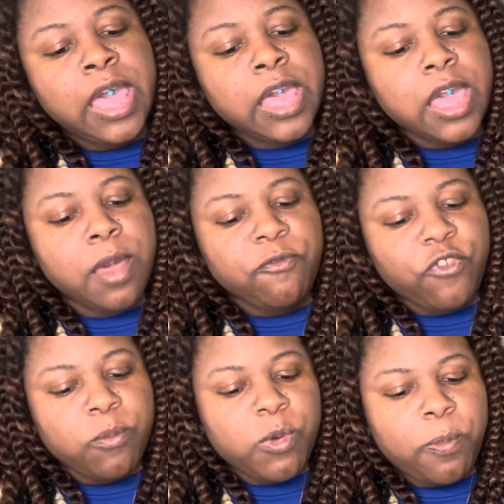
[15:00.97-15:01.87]
come
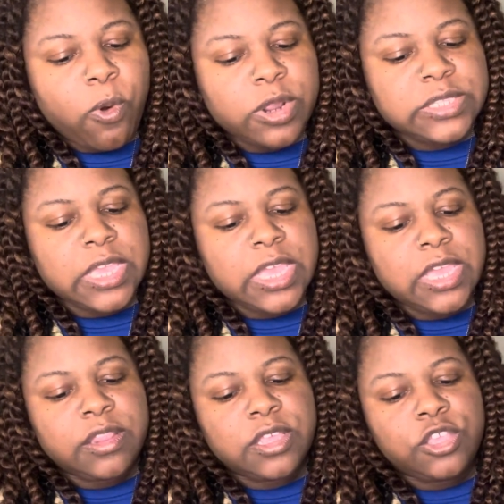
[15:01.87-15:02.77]
from reports
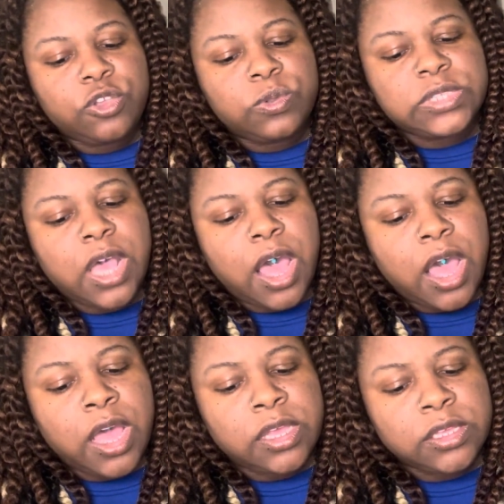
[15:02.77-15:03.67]
in the
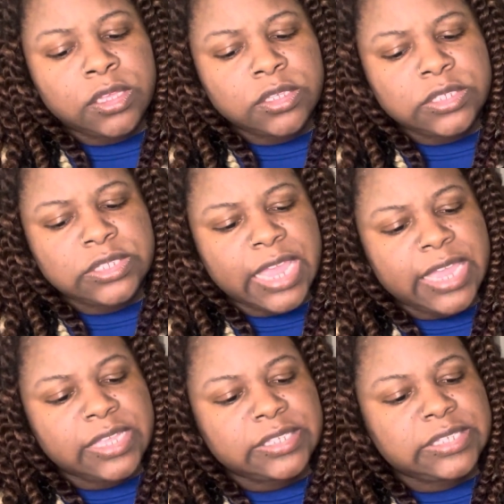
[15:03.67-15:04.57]
Utah
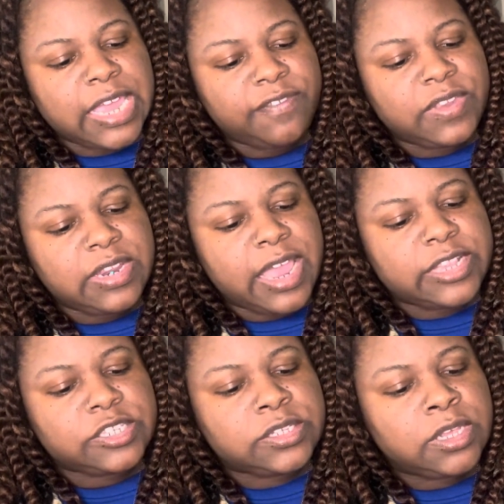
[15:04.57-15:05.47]
State Safety
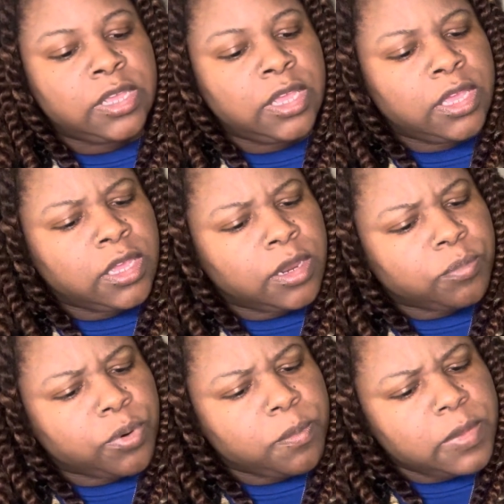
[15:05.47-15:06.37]
Nets
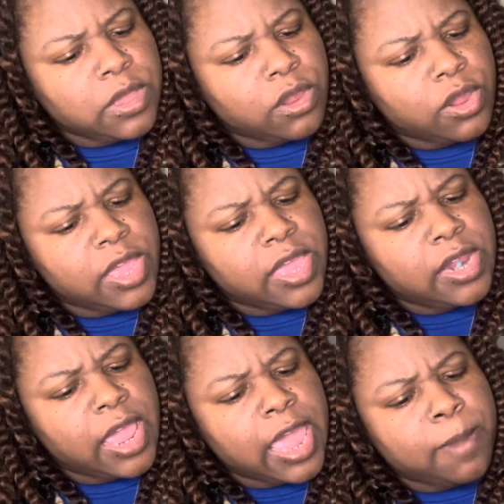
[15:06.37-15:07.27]
premiere
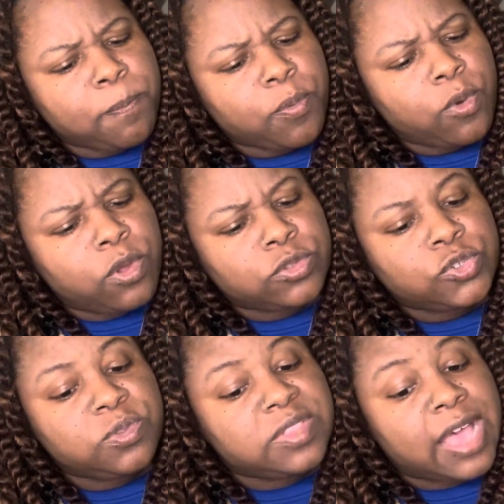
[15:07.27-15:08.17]
in April
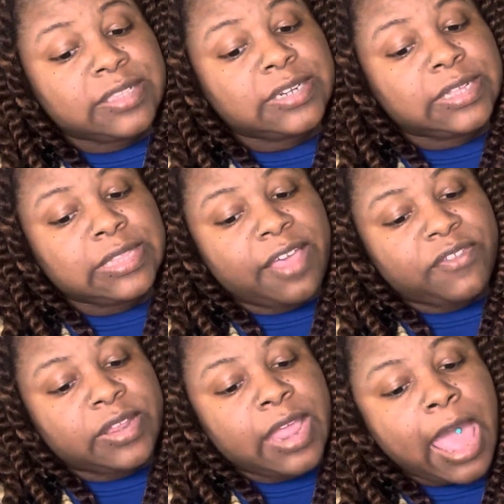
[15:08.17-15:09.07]

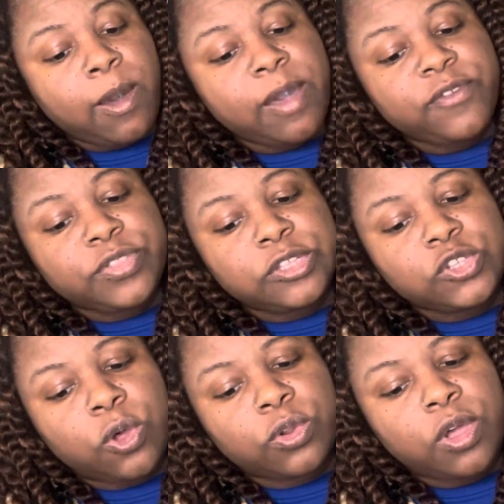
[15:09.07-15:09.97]
2011. However, the
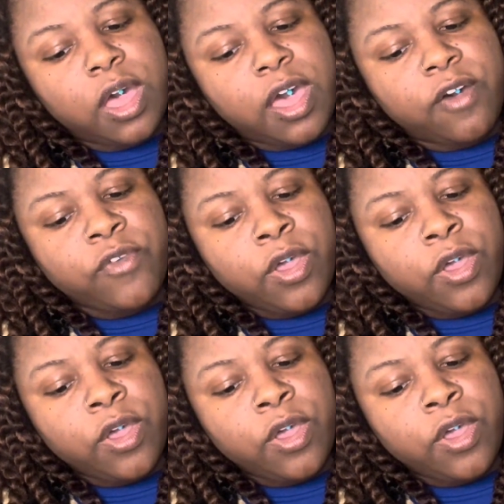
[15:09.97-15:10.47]
total of